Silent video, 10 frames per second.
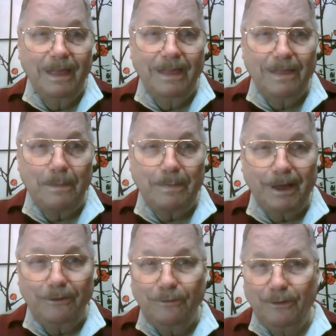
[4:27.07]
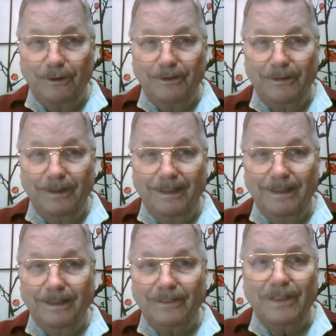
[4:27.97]
the pictures
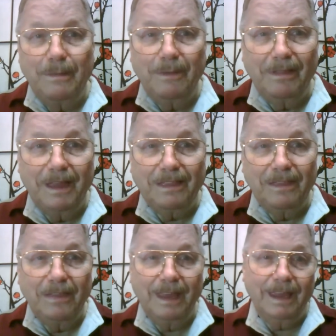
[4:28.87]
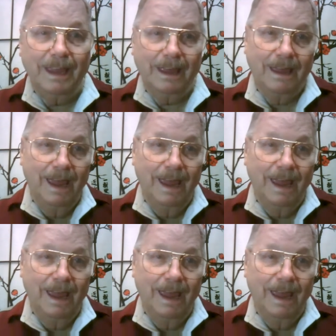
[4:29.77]
stimulate the thinking,